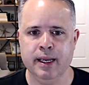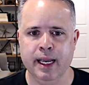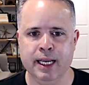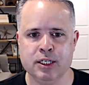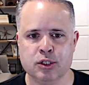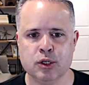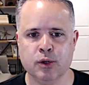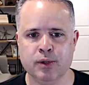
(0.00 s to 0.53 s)

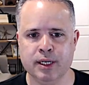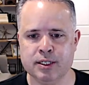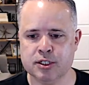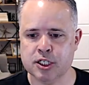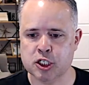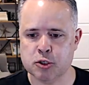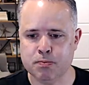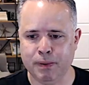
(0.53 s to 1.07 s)
And so there's
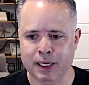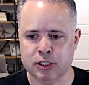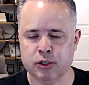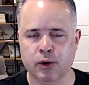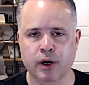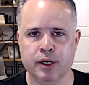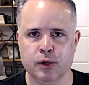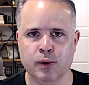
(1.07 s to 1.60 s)
this
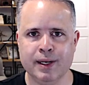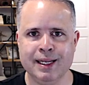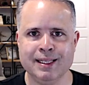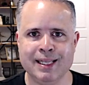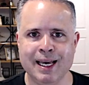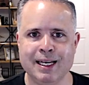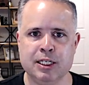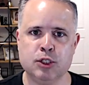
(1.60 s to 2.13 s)
special anointing
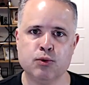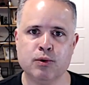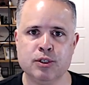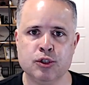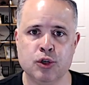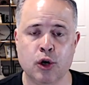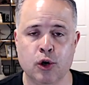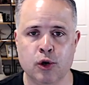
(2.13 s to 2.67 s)
that is
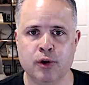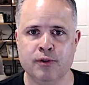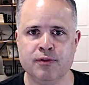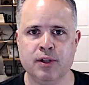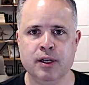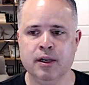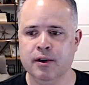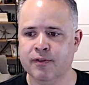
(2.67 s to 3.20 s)

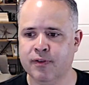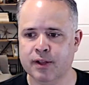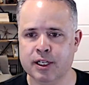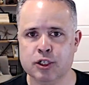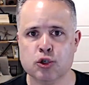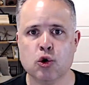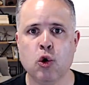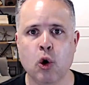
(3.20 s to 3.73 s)
reserved for
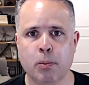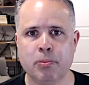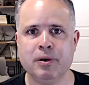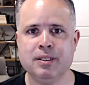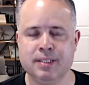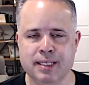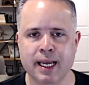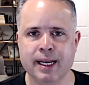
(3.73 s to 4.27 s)
this corporate
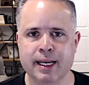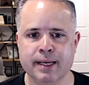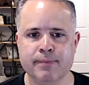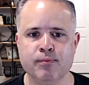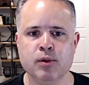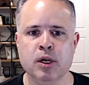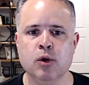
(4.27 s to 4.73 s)
setting